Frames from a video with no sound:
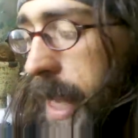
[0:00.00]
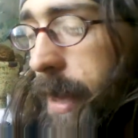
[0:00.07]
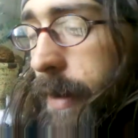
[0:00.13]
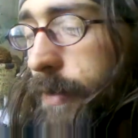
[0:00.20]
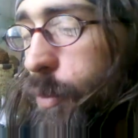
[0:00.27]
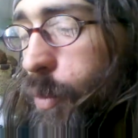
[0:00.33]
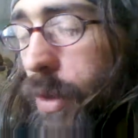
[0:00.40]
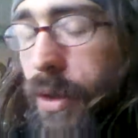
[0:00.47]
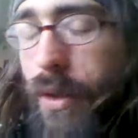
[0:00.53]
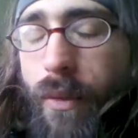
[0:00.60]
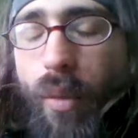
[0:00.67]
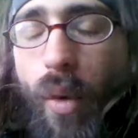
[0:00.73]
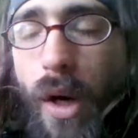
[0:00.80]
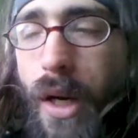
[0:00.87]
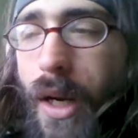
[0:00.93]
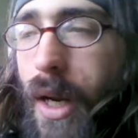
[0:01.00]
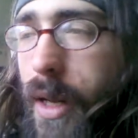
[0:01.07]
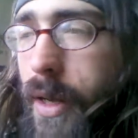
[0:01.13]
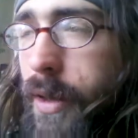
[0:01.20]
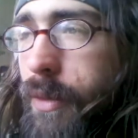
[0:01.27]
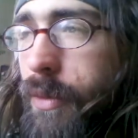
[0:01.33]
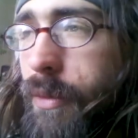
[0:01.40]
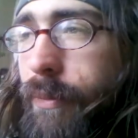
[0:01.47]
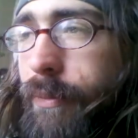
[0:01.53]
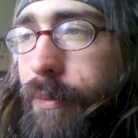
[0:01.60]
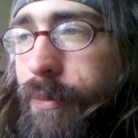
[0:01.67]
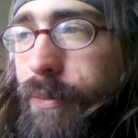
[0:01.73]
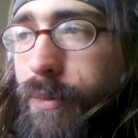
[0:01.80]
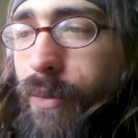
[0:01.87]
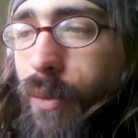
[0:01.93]
have one to work on and
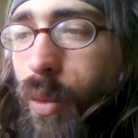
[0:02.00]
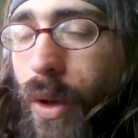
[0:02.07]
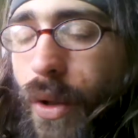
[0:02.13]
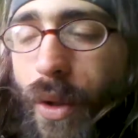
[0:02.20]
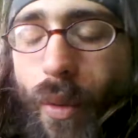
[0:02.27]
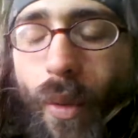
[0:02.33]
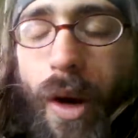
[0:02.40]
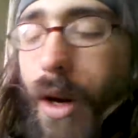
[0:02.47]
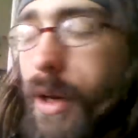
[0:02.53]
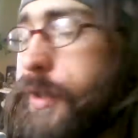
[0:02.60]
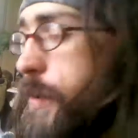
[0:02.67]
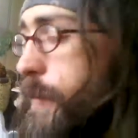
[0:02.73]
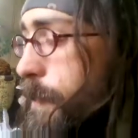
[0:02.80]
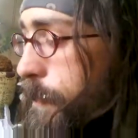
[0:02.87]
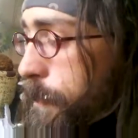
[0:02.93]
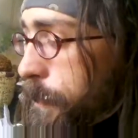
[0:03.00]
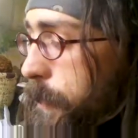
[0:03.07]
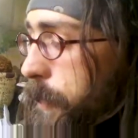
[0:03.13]
one that works.